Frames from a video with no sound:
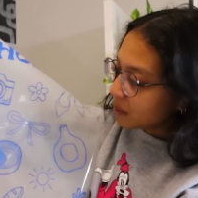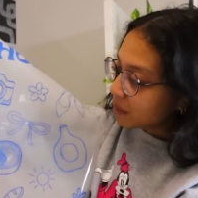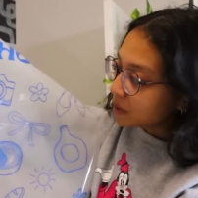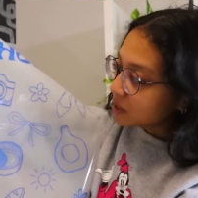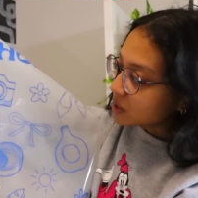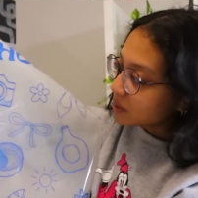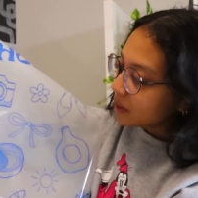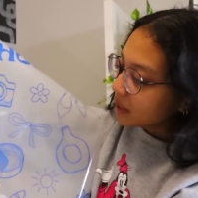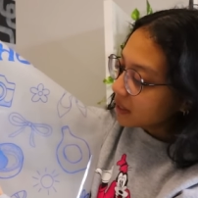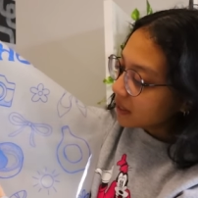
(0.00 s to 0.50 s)
We're
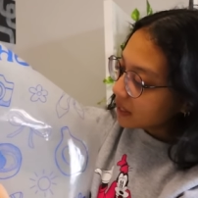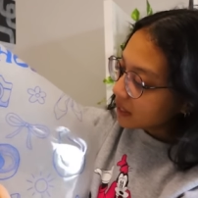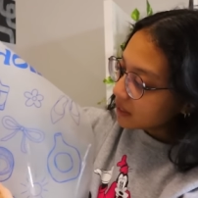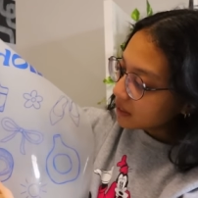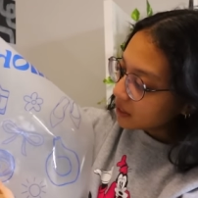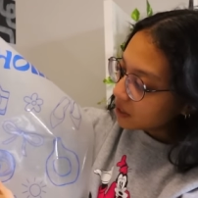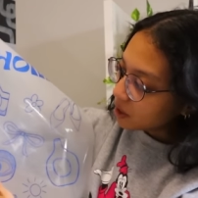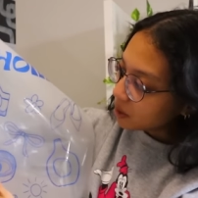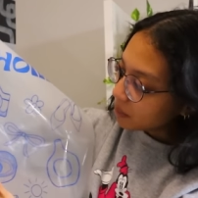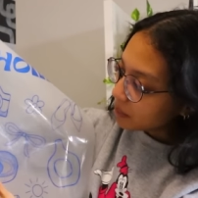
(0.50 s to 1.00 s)
doing like a
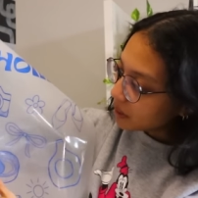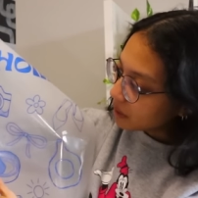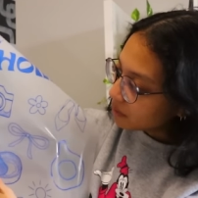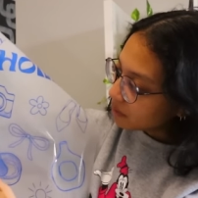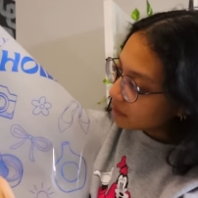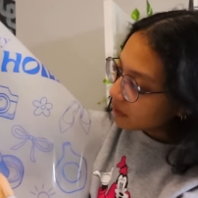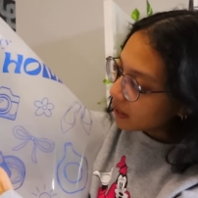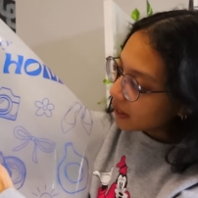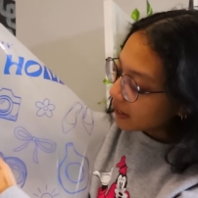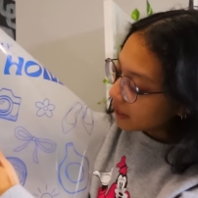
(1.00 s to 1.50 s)
little bit
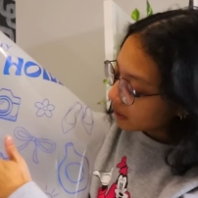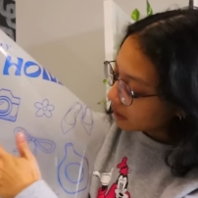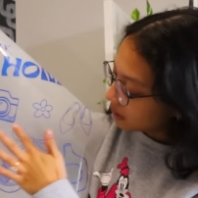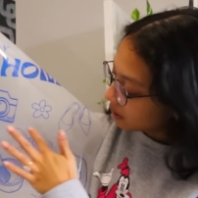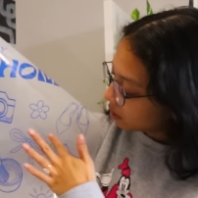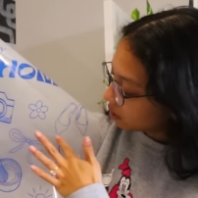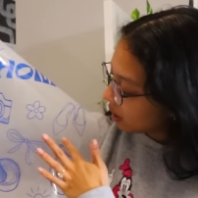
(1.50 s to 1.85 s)
of like